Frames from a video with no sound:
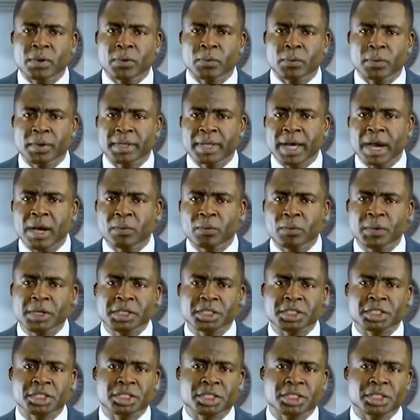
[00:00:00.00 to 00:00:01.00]
without
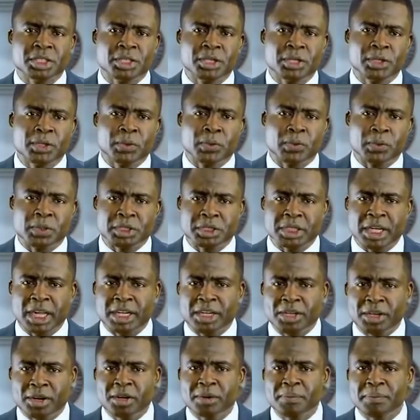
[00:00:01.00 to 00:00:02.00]
which we shall
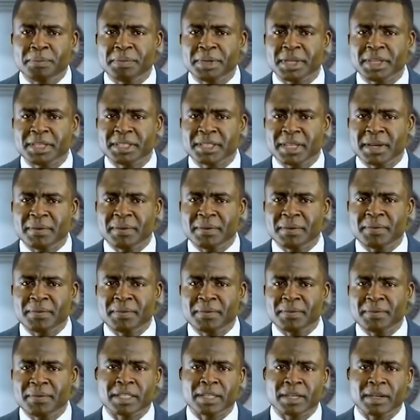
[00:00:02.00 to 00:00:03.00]
not be
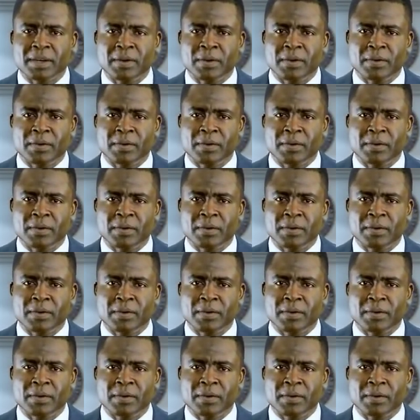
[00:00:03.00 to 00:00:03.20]
different